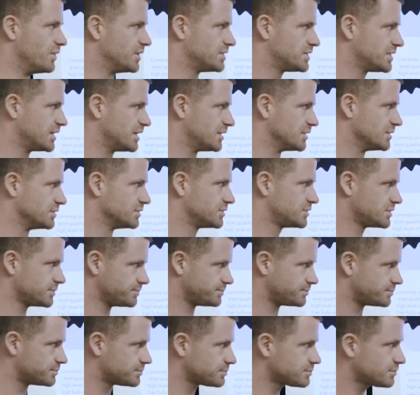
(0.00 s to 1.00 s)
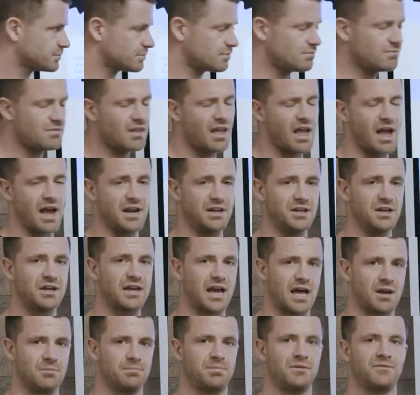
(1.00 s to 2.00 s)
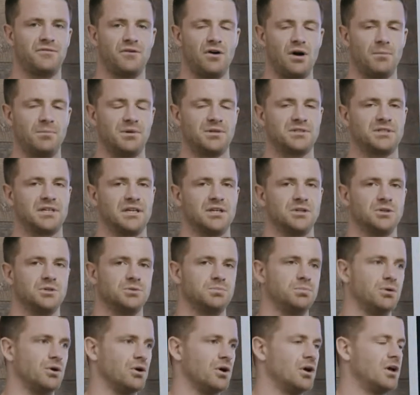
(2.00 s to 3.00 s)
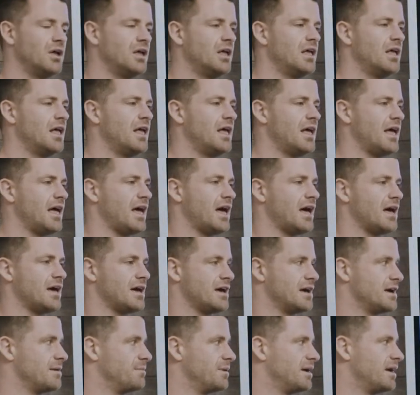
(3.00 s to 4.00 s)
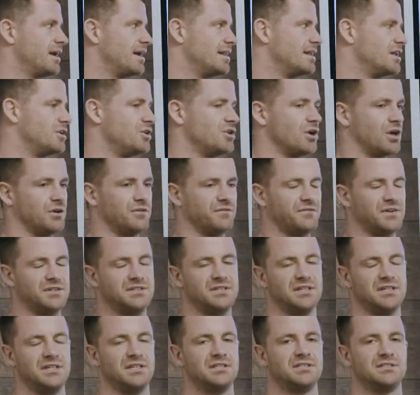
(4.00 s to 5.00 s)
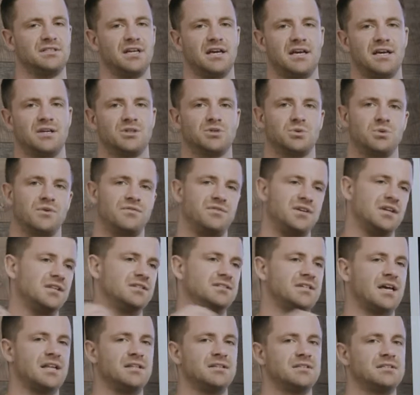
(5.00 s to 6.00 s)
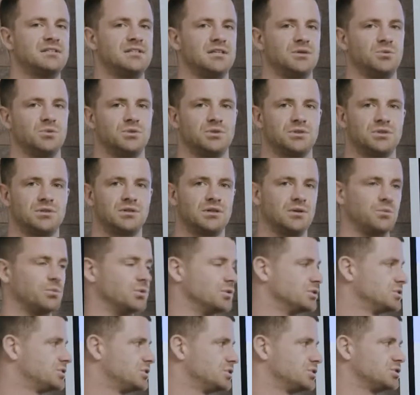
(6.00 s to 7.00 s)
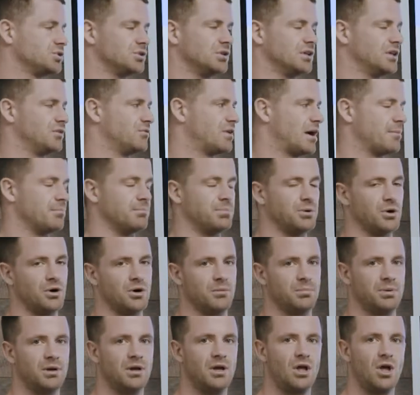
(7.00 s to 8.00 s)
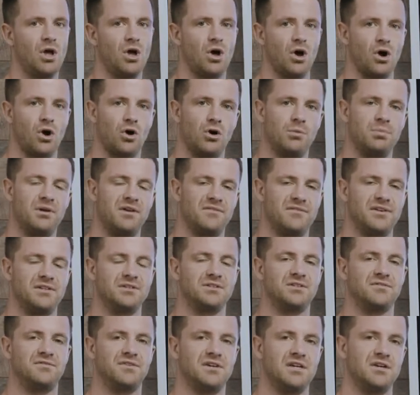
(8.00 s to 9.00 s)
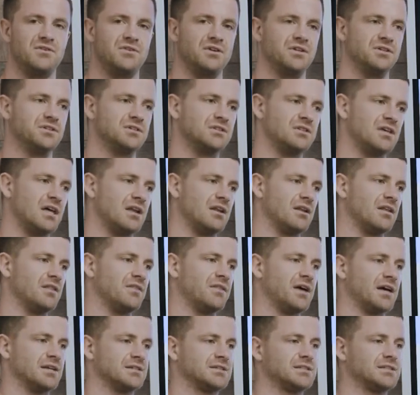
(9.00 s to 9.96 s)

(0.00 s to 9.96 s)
the skills and you can perform the skills but um, in a non-fatigue state so if the intensity was was to suddenly ramp up or a bit of interference then that